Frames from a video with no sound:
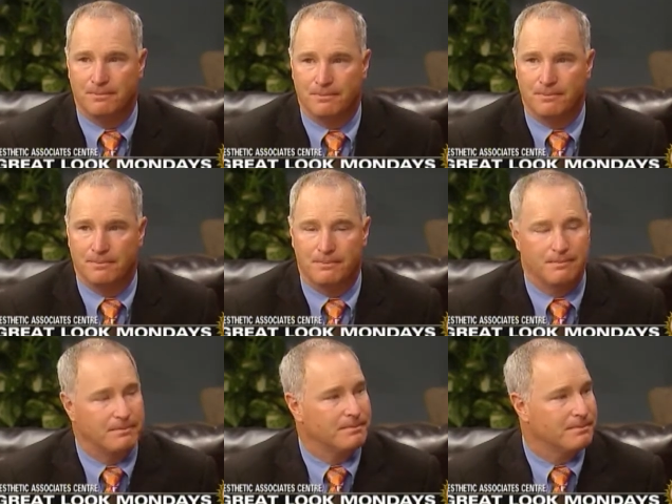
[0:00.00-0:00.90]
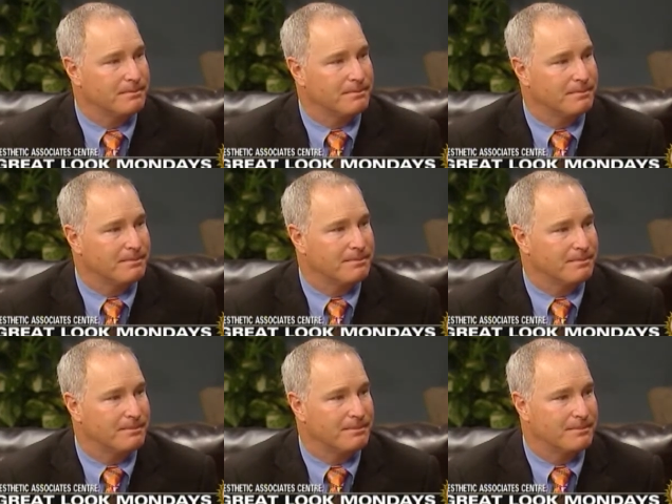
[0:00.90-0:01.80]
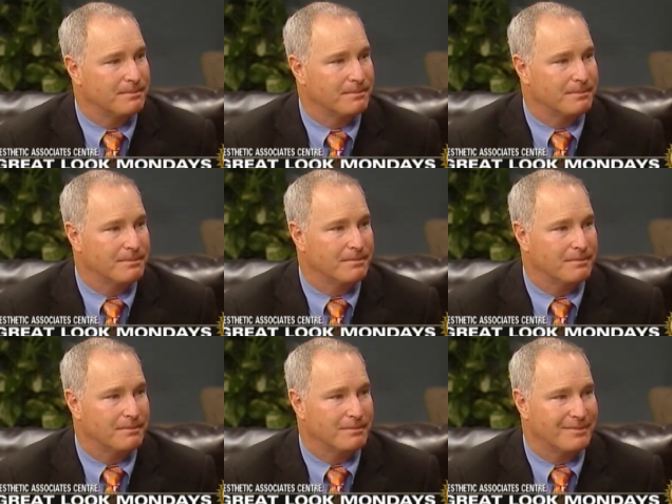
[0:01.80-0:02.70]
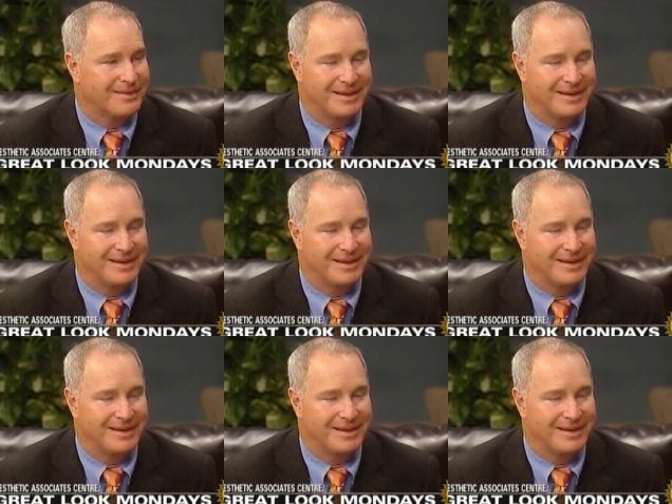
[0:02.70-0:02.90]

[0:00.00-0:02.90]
That would be great. Yes, because thirty years is too long